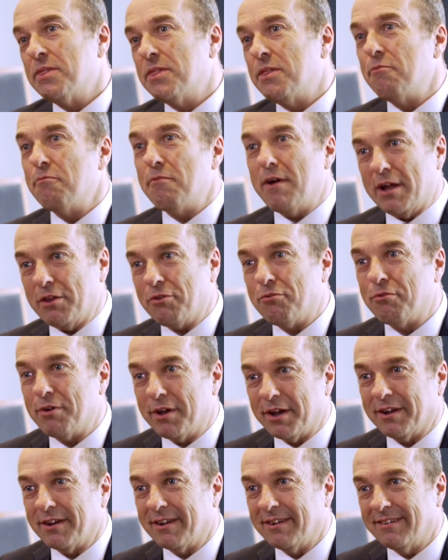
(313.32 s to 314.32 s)
The
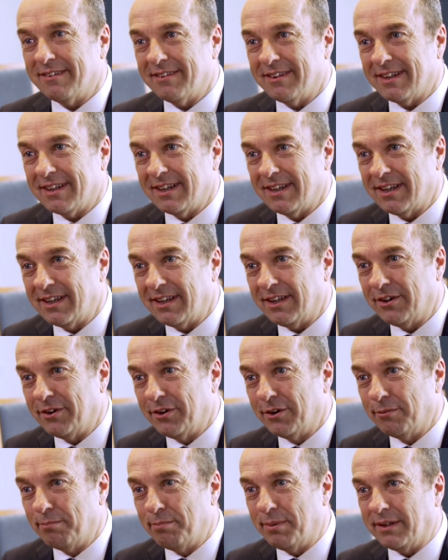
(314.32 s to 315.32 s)
rhetoric clearly
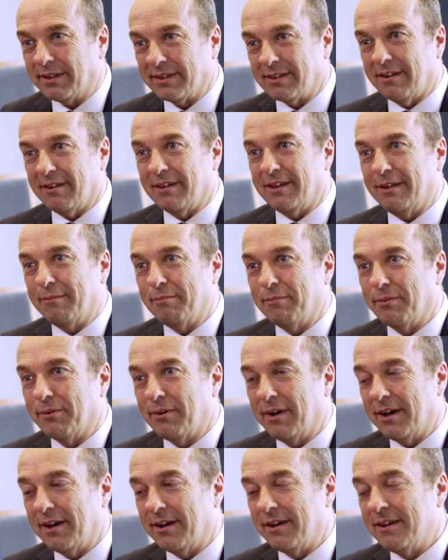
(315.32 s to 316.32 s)
could be slightly
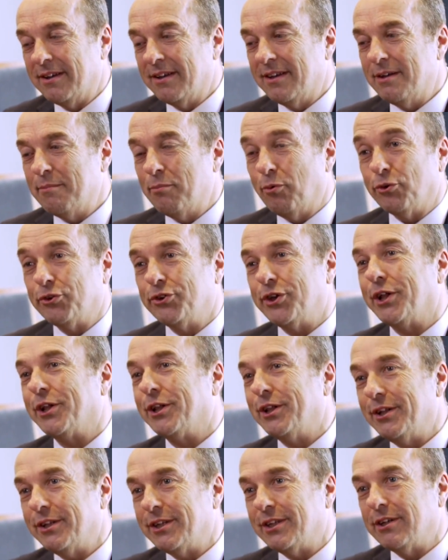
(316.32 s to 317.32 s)
more
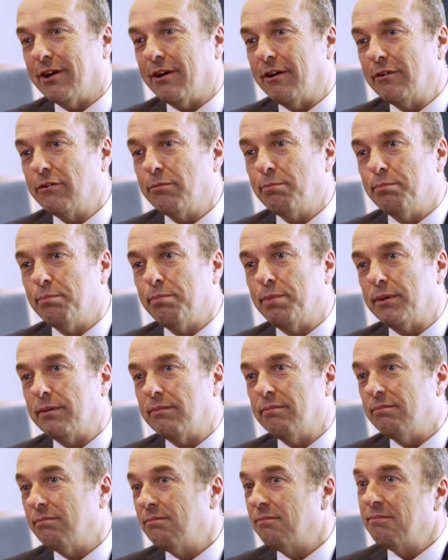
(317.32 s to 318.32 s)
subtle at times, but
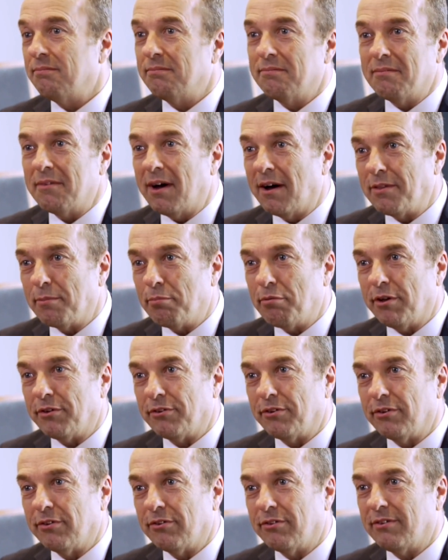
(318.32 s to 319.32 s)
other
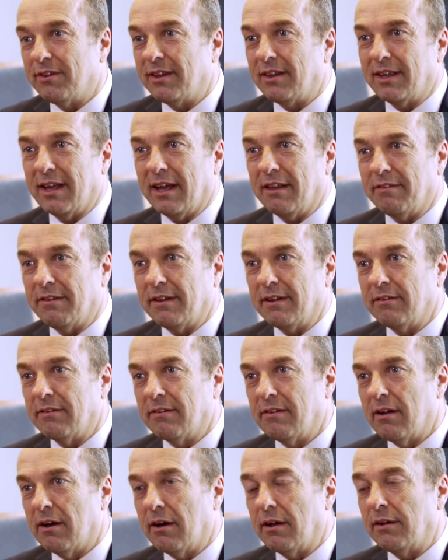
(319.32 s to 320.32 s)
presidents didn't get
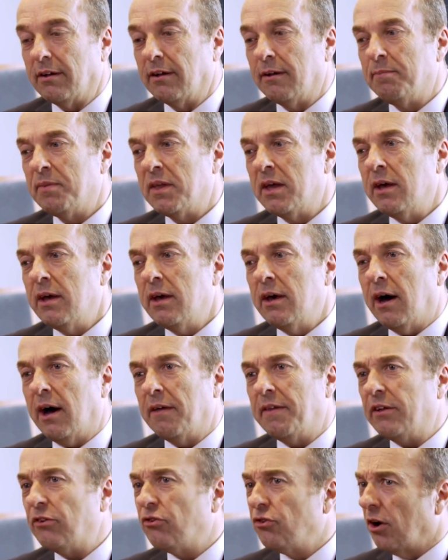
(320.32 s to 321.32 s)
things done.
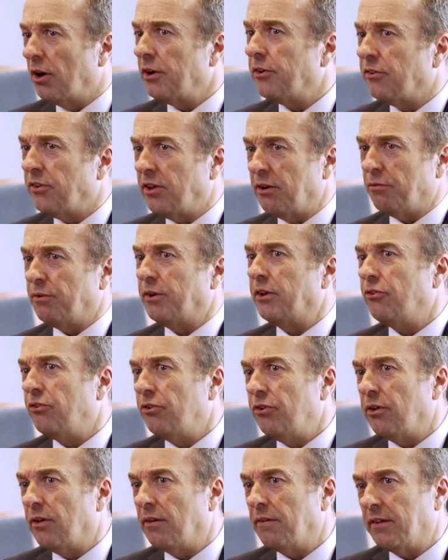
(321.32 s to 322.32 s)
I think China's a different
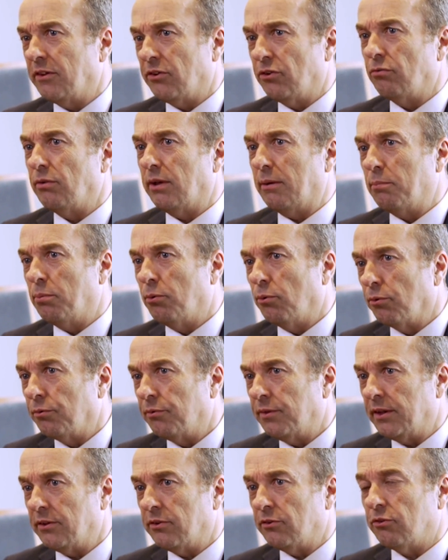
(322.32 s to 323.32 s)
issue, though. I think this is a really
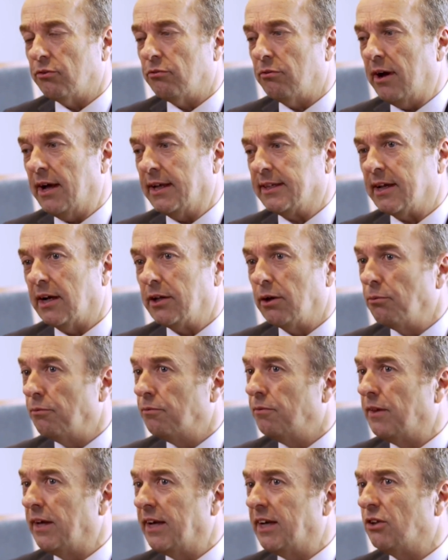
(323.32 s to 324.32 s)
important thing to stress. I don't
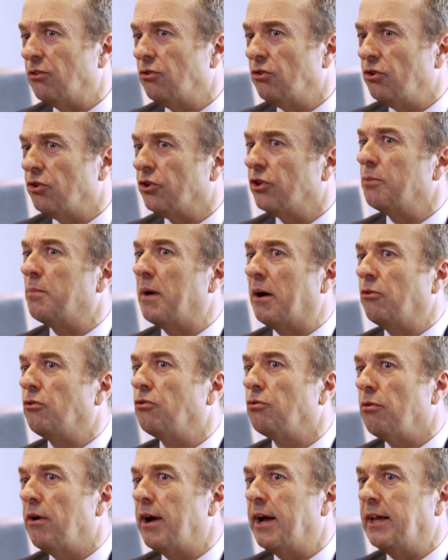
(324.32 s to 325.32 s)
think it's just about
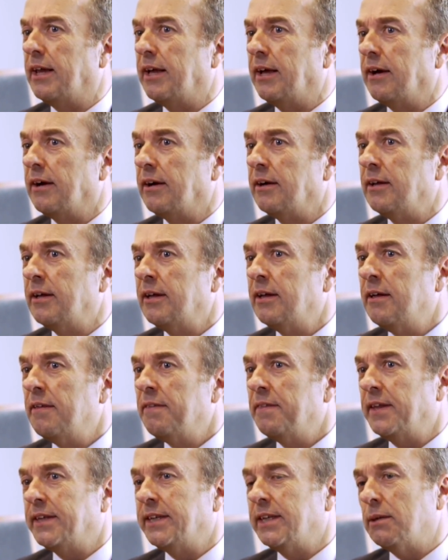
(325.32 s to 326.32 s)
trade here.
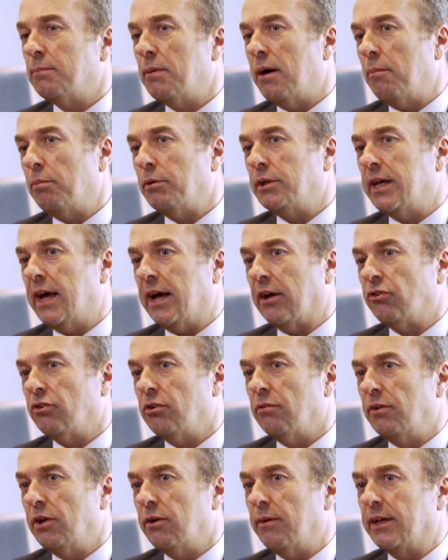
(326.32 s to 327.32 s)
This is about
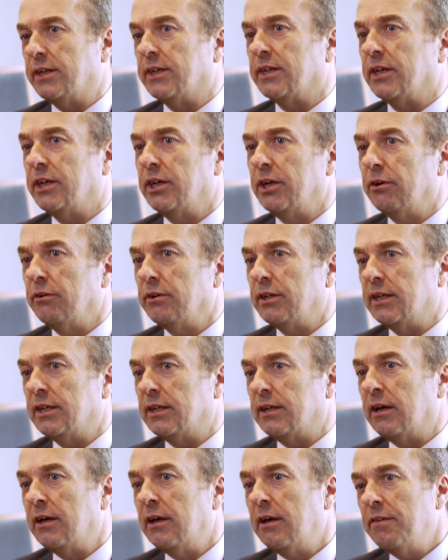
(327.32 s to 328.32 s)
protection of US
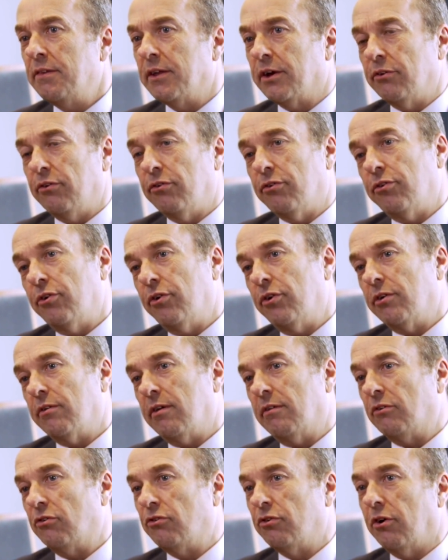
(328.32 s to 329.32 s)
security. The concerns are
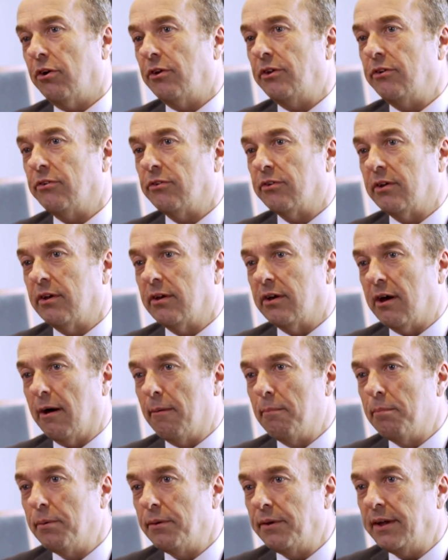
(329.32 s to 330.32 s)
having Chinese
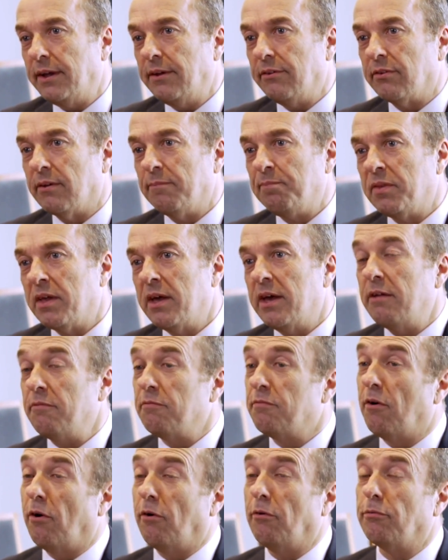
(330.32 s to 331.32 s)
companies
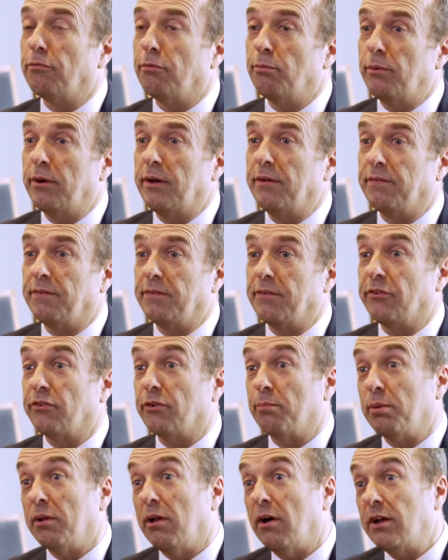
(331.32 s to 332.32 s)
involved with the
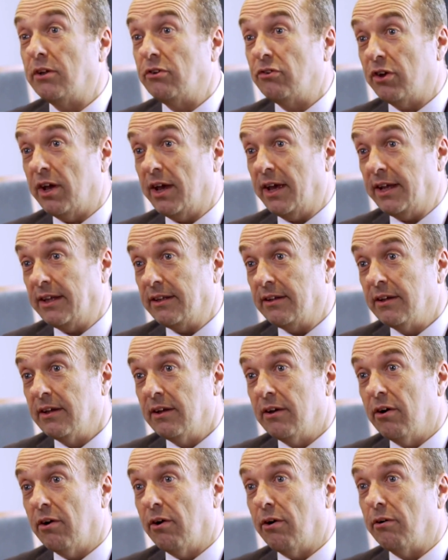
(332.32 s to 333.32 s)
supply chain
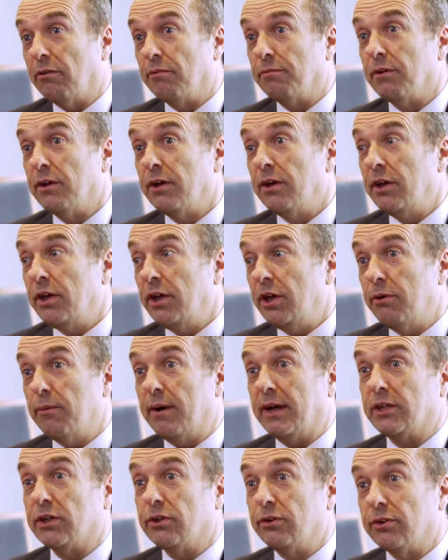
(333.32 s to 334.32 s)
of
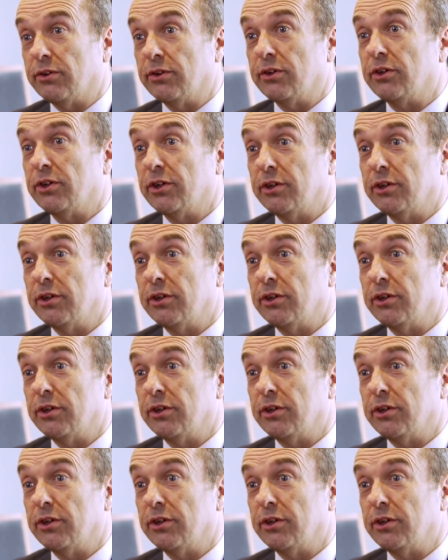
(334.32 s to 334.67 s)
US goods and